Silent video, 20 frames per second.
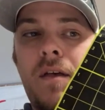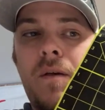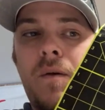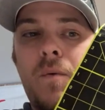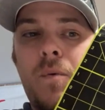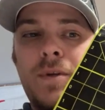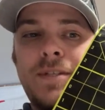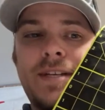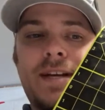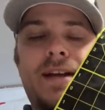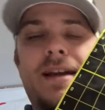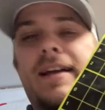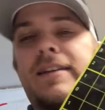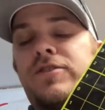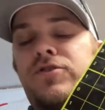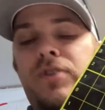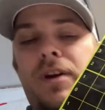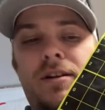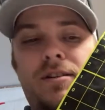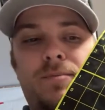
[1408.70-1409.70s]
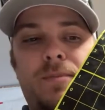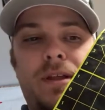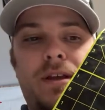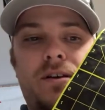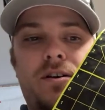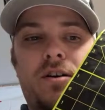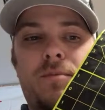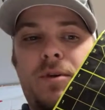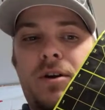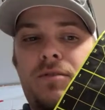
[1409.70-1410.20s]
one second, I got distracted by that
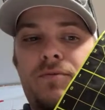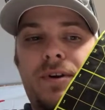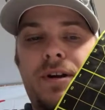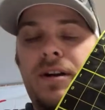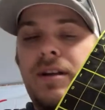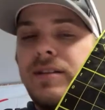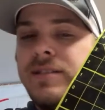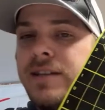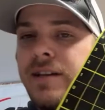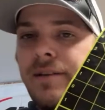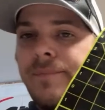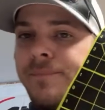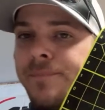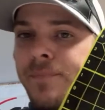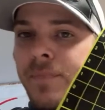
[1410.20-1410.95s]
comment. I'll read it in a second.